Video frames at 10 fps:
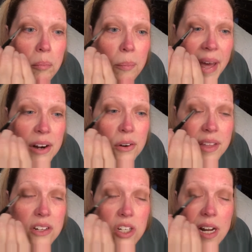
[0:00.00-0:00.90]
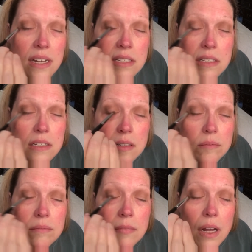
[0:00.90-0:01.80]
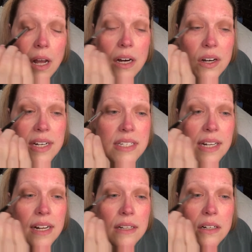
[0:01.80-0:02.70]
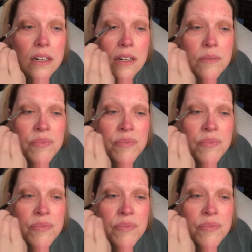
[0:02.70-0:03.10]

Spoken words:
better than just a crease color.